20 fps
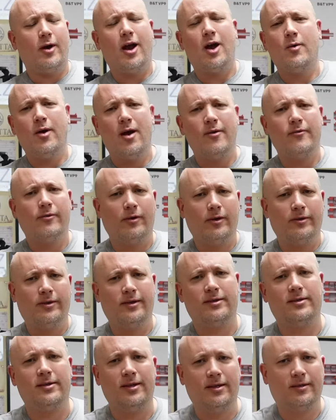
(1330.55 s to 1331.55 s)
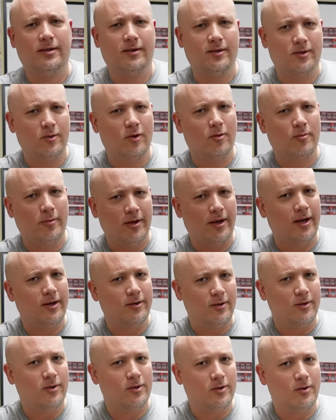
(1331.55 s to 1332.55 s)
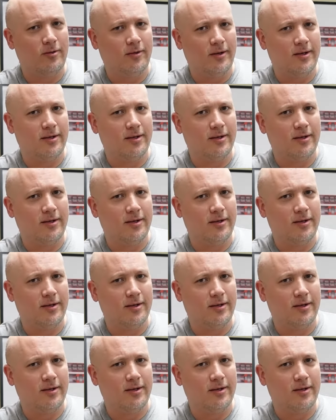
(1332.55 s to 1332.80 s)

However, at this distance, normally I do shoot